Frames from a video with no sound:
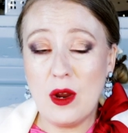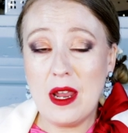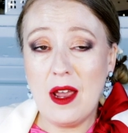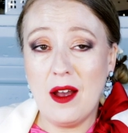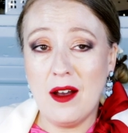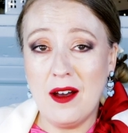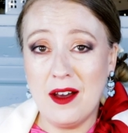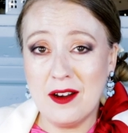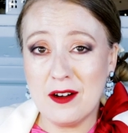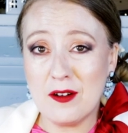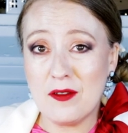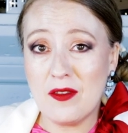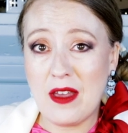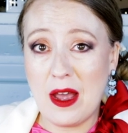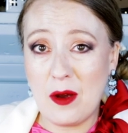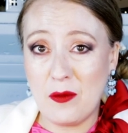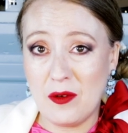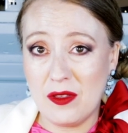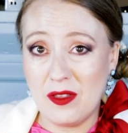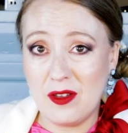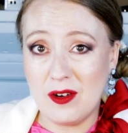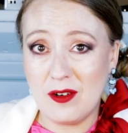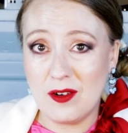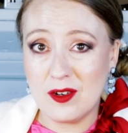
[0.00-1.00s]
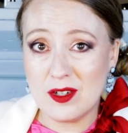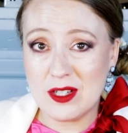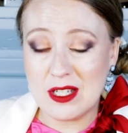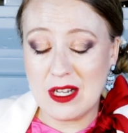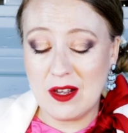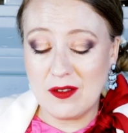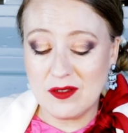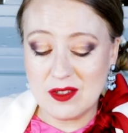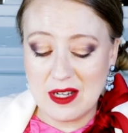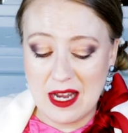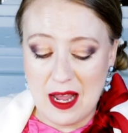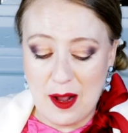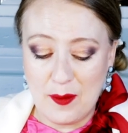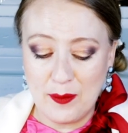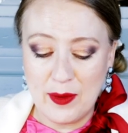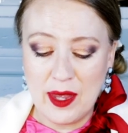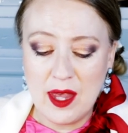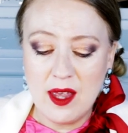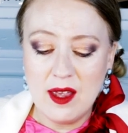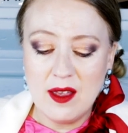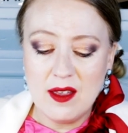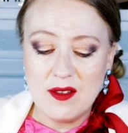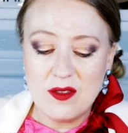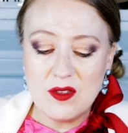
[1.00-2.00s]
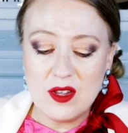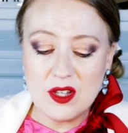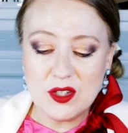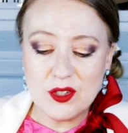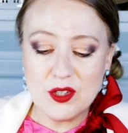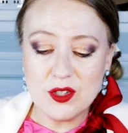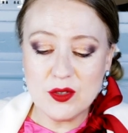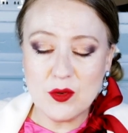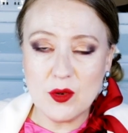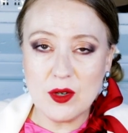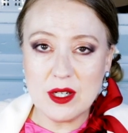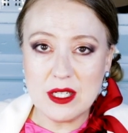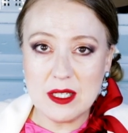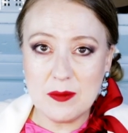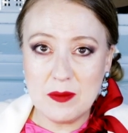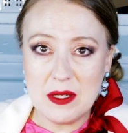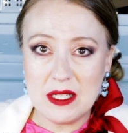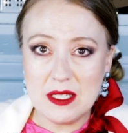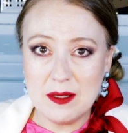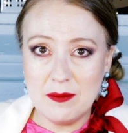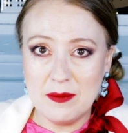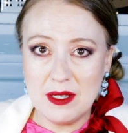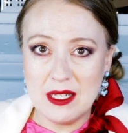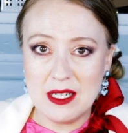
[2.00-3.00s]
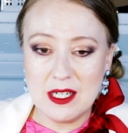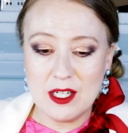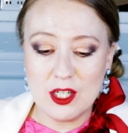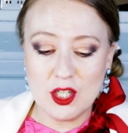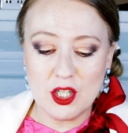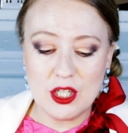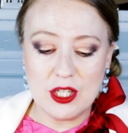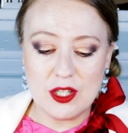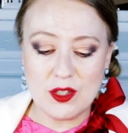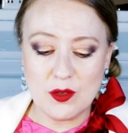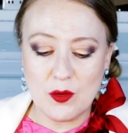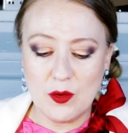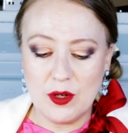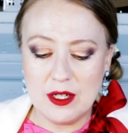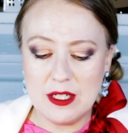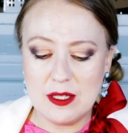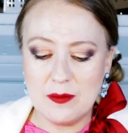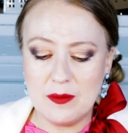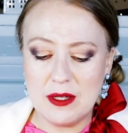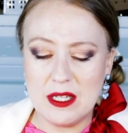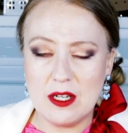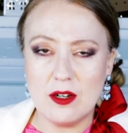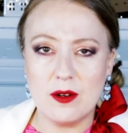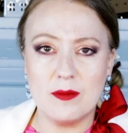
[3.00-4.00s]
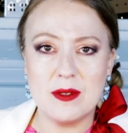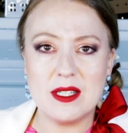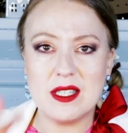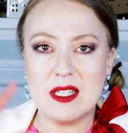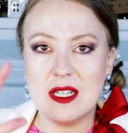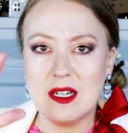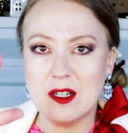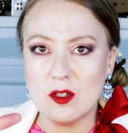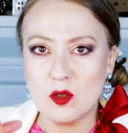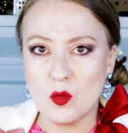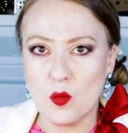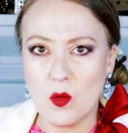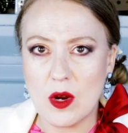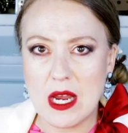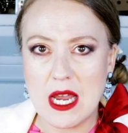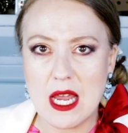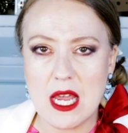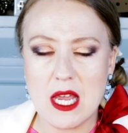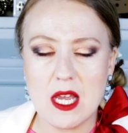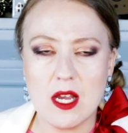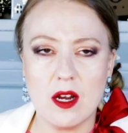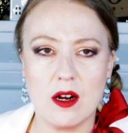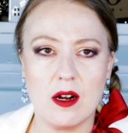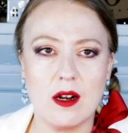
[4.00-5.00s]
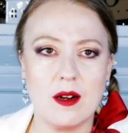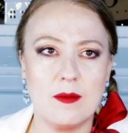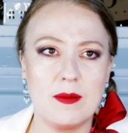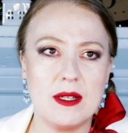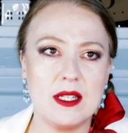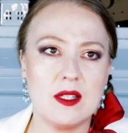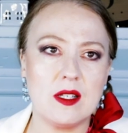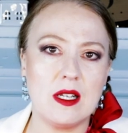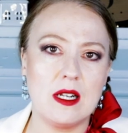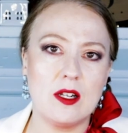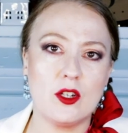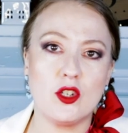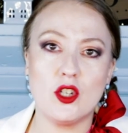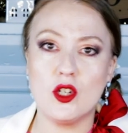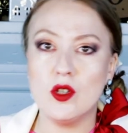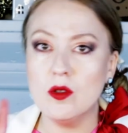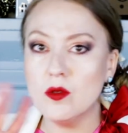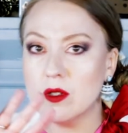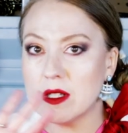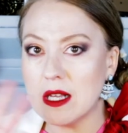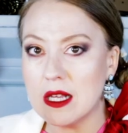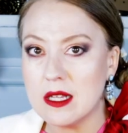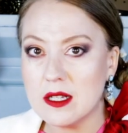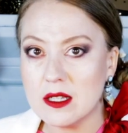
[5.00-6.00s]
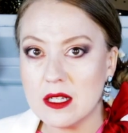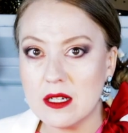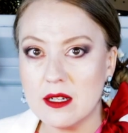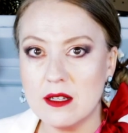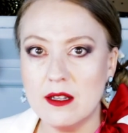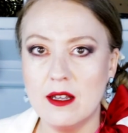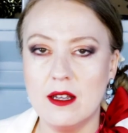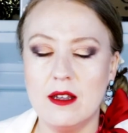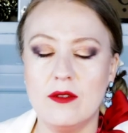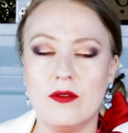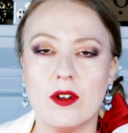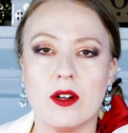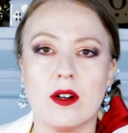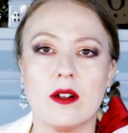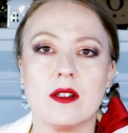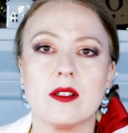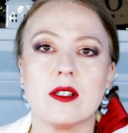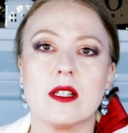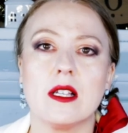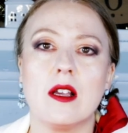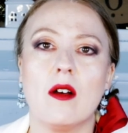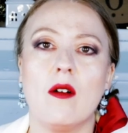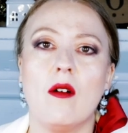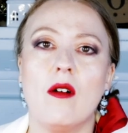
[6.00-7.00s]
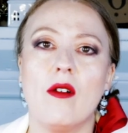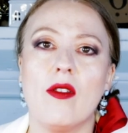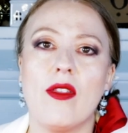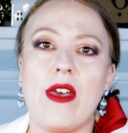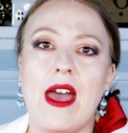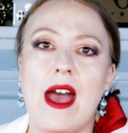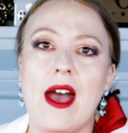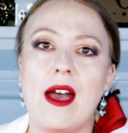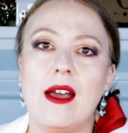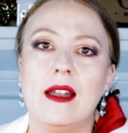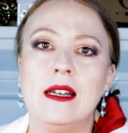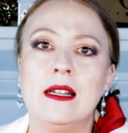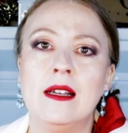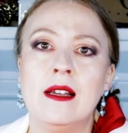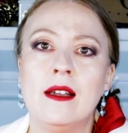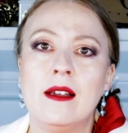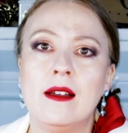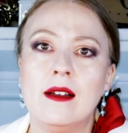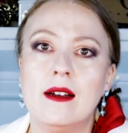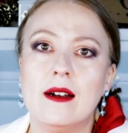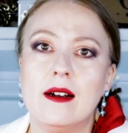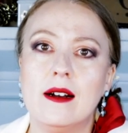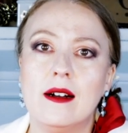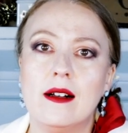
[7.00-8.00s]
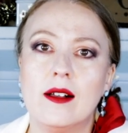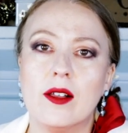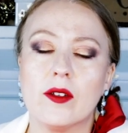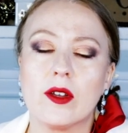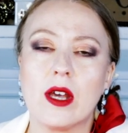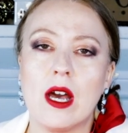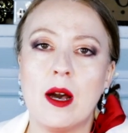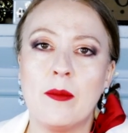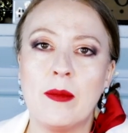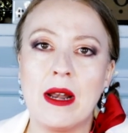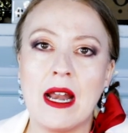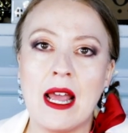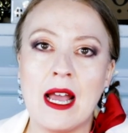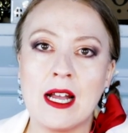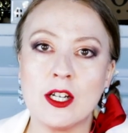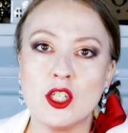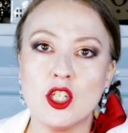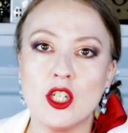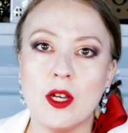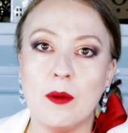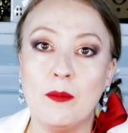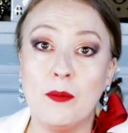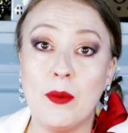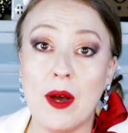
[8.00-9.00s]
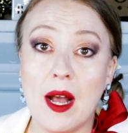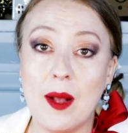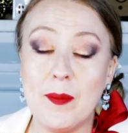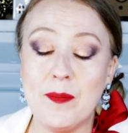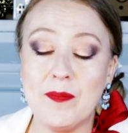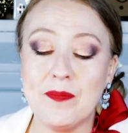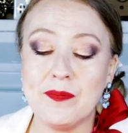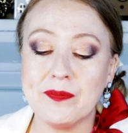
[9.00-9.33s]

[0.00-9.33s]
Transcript: honor that within ourselves. Now, this is going to be diminished. You're going to be seen as weak. You're going to be seen as too sensitive. You're going to see all that coming at you. But